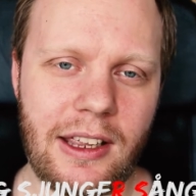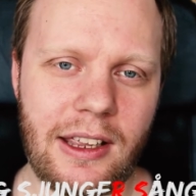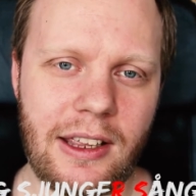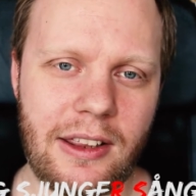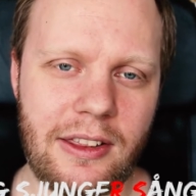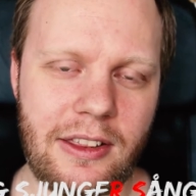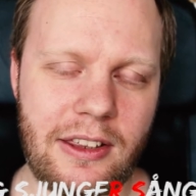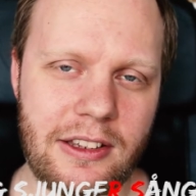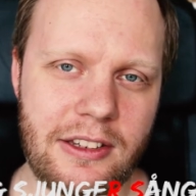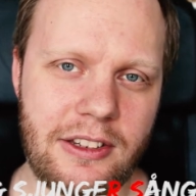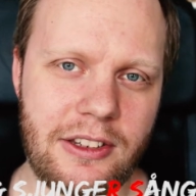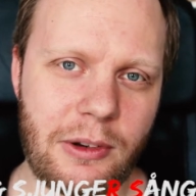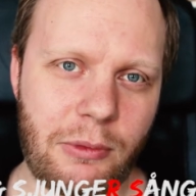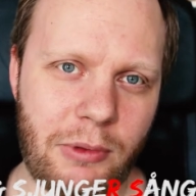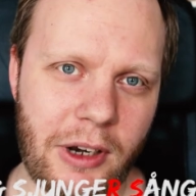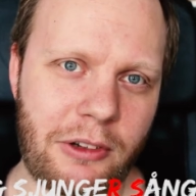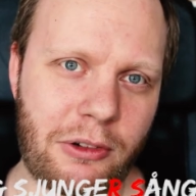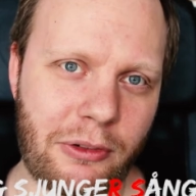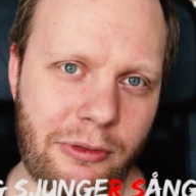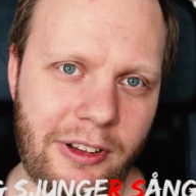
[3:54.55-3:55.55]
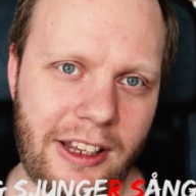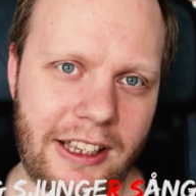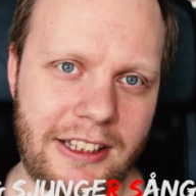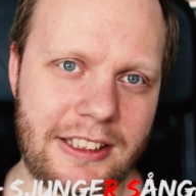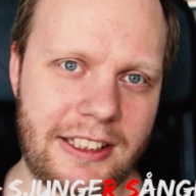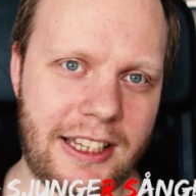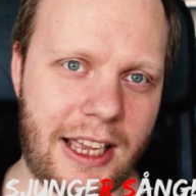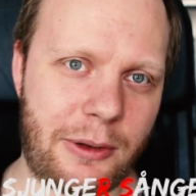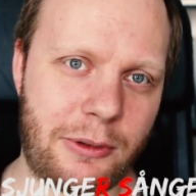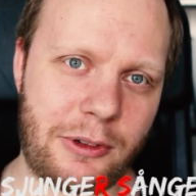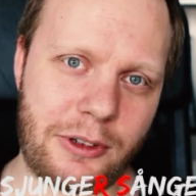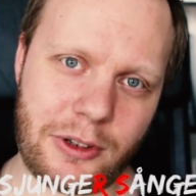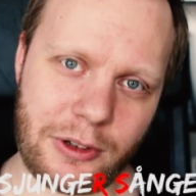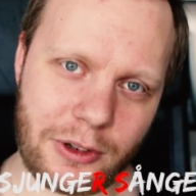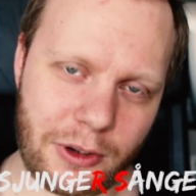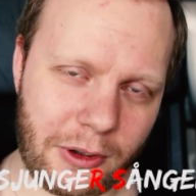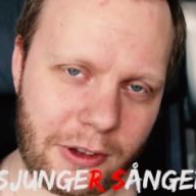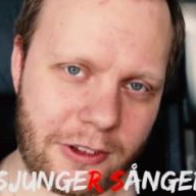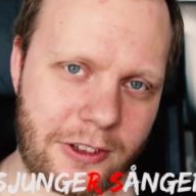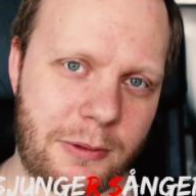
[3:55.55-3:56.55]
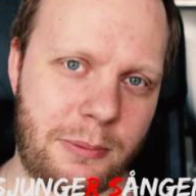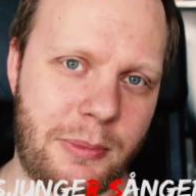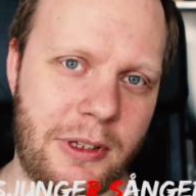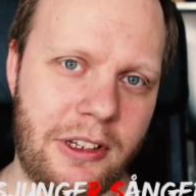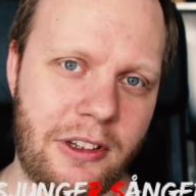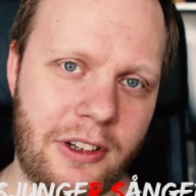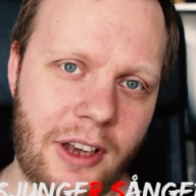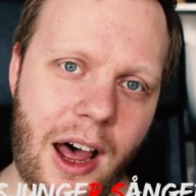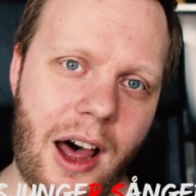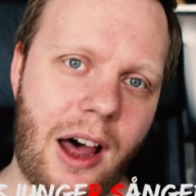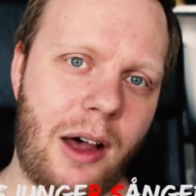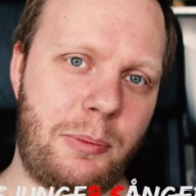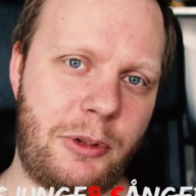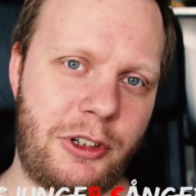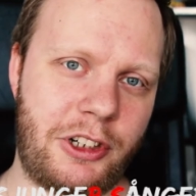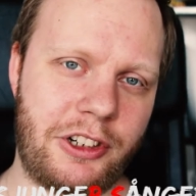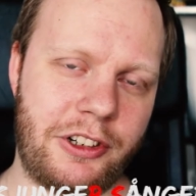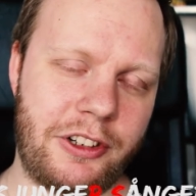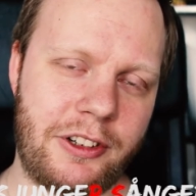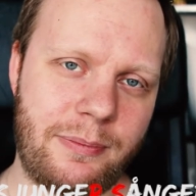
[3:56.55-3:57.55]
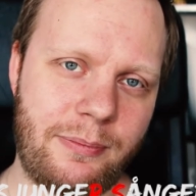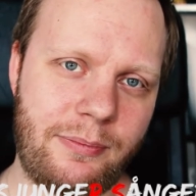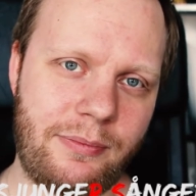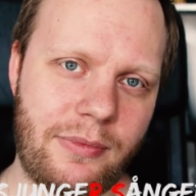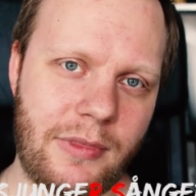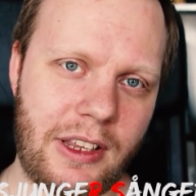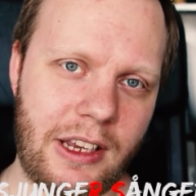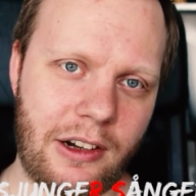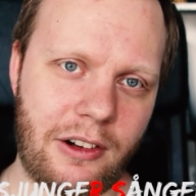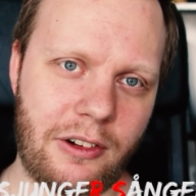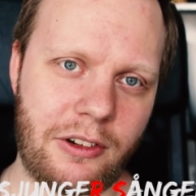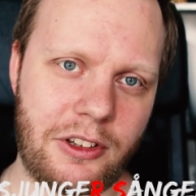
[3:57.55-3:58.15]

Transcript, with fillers: this retroflex sound, could also be an option here.